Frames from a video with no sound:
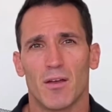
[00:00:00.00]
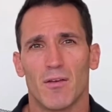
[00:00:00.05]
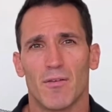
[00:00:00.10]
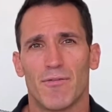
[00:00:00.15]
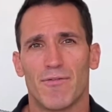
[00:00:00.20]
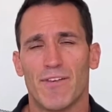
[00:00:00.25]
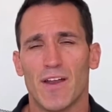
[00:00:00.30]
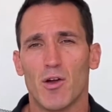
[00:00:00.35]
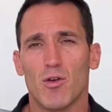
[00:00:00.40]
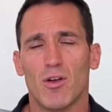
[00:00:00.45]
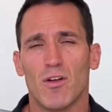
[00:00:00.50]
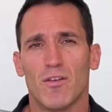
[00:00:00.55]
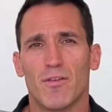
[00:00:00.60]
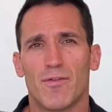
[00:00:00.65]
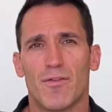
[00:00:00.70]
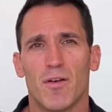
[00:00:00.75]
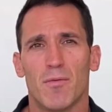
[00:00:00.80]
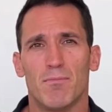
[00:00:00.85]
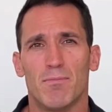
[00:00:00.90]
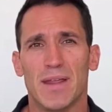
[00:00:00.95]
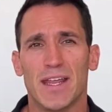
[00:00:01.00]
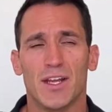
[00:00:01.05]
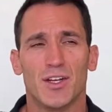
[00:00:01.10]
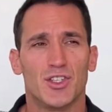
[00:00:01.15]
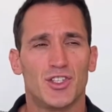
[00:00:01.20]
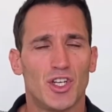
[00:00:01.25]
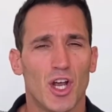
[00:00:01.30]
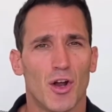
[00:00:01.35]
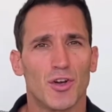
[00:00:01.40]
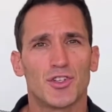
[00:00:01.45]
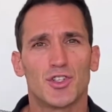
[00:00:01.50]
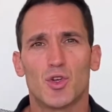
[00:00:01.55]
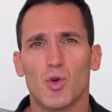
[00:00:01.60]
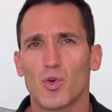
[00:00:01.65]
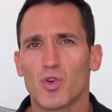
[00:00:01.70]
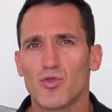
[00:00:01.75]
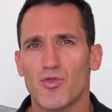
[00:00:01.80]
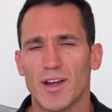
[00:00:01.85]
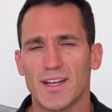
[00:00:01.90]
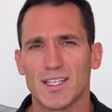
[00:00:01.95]
fear of being judged
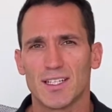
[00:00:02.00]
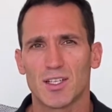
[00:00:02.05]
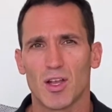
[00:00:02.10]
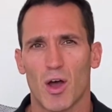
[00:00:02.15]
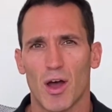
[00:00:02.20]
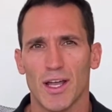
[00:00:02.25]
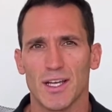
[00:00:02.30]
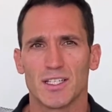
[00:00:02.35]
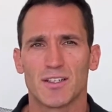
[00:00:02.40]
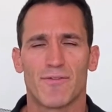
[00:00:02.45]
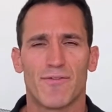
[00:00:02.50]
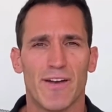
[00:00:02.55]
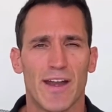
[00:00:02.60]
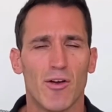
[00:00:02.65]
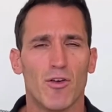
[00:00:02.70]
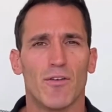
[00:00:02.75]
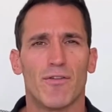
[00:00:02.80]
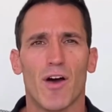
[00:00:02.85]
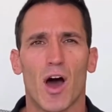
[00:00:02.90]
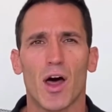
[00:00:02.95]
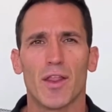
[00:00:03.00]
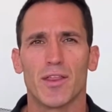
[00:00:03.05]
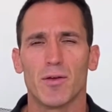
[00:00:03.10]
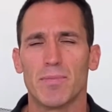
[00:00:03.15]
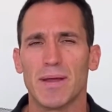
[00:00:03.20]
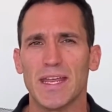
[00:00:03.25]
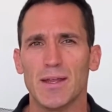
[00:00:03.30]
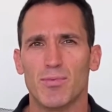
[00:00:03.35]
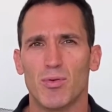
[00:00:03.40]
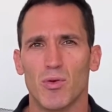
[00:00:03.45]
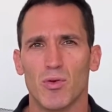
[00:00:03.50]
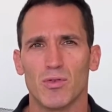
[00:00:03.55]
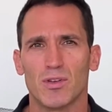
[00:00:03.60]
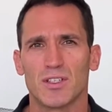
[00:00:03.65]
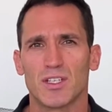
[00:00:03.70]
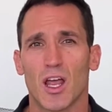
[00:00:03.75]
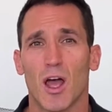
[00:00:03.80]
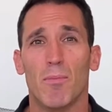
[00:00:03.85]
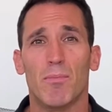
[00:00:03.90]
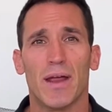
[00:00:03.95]
or criticized, fear of other
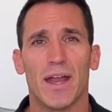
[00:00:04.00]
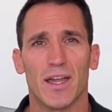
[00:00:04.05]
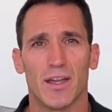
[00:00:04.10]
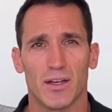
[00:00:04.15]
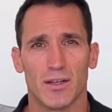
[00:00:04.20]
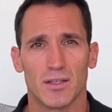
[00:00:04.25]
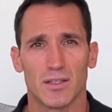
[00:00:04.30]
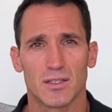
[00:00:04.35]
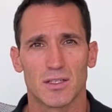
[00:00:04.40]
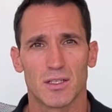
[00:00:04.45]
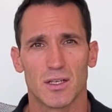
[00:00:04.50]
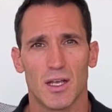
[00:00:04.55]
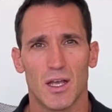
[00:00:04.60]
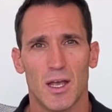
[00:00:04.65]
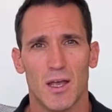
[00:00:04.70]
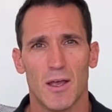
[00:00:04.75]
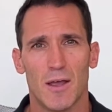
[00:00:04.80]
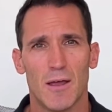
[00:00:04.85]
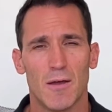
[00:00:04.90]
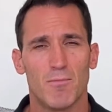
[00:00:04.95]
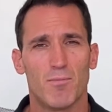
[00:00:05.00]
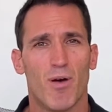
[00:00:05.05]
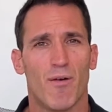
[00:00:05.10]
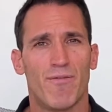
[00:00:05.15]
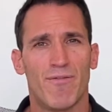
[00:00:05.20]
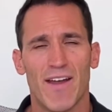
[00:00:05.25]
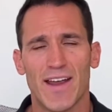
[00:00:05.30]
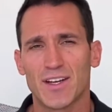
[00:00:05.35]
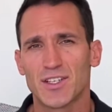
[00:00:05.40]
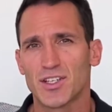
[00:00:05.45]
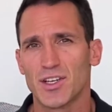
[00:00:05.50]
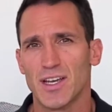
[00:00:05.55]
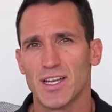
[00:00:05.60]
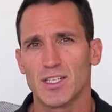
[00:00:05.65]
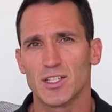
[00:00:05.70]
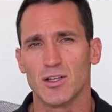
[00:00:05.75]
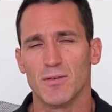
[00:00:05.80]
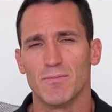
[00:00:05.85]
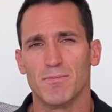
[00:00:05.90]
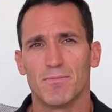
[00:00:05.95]
people's opinions,
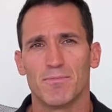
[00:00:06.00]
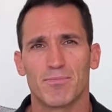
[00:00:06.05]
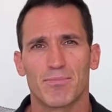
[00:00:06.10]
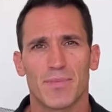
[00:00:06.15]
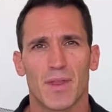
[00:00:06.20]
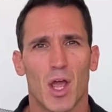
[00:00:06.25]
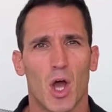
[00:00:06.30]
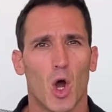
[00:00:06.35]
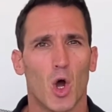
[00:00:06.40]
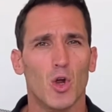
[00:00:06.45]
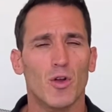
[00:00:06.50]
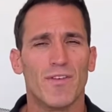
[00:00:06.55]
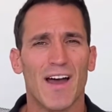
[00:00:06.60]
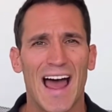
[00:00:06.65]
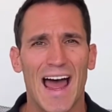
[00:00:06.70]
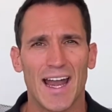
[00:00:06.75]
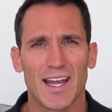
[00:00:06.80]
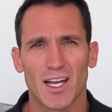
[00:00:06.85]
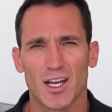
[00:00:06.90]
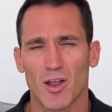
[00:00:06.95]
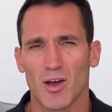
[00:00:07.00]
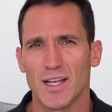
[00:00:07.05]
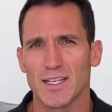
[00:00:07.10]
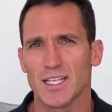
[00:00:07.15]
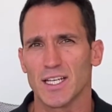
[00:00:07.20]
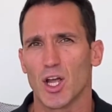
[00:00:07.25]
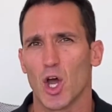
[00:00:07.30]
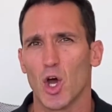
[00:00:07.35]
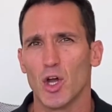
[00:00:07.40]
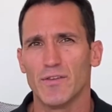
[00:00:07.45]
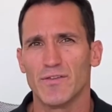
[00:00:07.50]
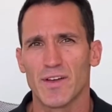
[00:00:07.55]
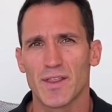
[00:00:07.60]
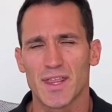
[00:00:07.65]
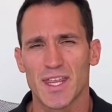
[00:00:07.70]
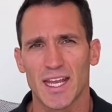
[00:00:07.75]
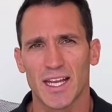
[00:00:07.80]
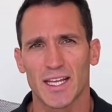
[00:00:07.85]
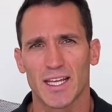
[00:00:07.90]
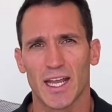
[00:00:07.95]
perfectionism, overanalyzing,
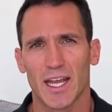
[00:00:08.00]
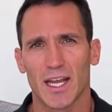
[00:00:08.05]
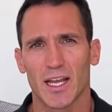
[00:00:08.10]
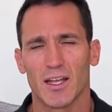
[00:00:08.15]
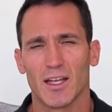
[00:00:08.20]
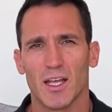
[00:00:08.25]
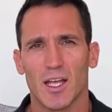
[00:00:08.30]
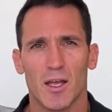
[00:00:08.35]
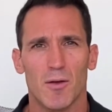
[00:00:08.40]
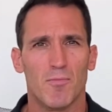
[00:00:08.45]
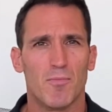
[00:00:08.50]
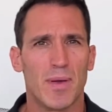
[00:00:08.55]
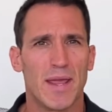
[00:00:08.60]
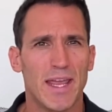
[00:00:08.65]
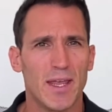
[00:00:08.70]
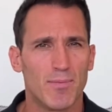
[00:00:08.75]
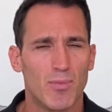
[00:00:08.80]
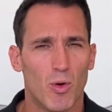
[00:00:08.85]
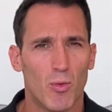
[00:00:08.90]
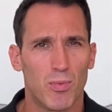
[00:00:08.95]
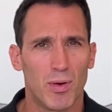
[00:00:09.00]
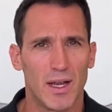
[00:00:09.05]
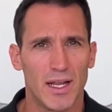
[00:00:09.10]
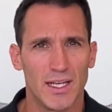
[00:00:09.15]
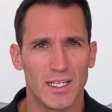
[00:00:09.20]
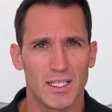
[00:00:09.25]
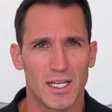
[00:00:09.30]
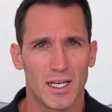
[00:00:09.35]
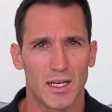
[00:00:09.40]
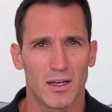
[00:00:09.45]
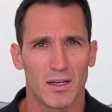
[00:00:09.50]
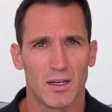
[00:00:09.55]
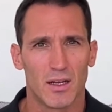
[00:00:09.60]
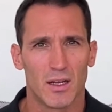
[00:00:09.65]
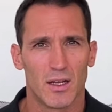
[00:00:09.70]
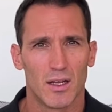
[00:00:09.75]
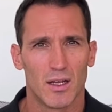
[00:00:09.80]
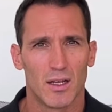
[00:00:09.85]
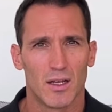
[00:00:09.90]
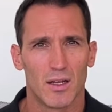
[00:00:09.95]
overthinking, people pleasing,
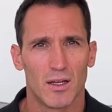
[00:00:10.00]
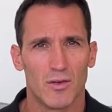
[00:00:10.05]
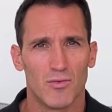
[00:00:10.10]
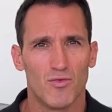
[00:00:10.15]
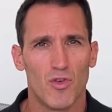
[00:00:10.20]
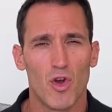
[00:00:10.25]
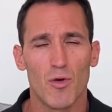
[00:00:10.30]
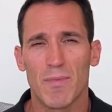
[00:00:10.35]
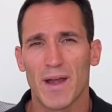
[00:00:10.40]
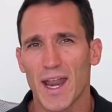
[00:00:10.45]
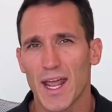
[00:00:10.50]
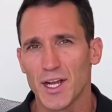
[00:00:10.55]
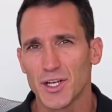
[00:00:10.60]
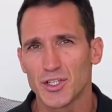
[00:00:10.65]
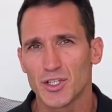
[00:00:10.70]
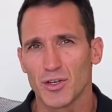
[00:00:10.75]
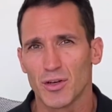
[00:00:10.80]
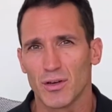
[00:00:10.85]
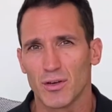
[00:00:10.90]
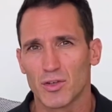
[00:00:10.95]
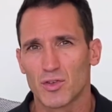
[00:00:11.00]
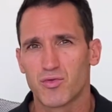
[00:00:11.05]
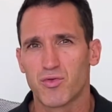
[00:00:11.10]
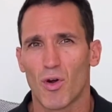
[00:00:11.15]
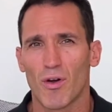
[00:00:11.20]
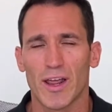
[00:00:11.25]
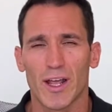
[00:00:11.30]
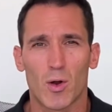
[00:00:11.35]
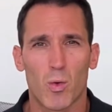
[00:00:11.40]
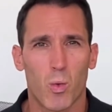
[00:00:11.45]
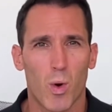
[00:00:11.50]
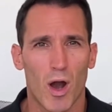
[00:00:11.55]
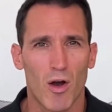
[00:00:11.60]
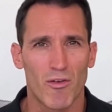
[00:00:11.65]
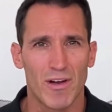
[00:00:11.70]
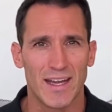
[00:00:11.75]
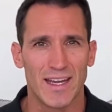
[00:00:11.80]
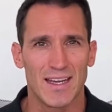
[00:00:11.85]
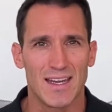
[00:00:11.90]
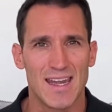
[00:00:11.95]
rumination, chronic
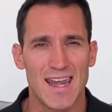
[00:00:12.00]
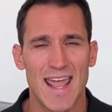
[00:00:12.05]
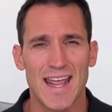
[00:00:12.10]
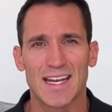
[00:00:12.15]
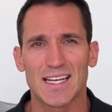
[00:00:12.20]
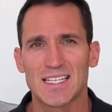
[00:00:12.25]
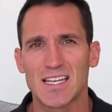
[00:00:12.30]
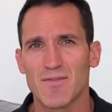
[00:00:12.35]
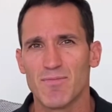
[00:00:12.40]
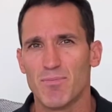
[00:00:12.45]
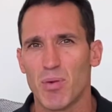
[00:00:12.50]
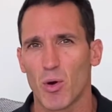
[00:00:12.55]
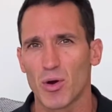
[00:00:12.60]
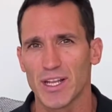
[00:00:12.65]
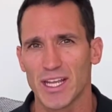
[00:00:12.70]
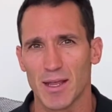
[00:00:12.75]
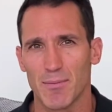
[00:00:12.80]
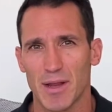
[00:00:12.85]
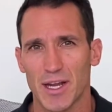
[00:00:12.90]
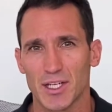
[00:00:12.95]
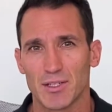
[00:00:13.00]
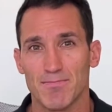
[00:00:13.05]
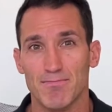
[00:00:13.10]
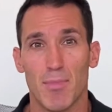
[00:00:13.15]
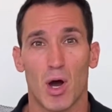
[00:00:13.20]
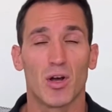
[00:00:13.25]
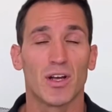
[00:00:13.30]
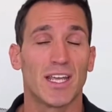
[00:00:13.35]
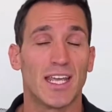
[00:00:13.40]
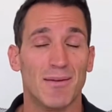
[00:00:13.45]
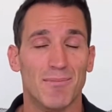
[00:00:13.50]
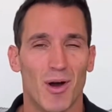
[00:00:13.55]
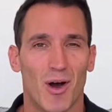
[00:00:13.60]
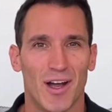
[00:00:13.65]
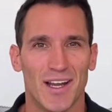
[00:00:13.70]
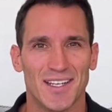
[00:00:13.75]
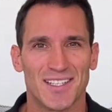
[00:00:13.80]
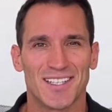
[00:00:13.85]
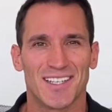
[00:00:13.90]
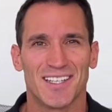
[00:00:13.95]
worry, negative body image, monkey
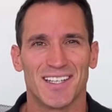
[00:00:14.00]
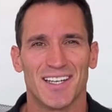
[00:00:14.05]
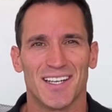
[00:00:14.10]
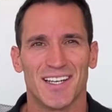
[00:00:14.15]
mind.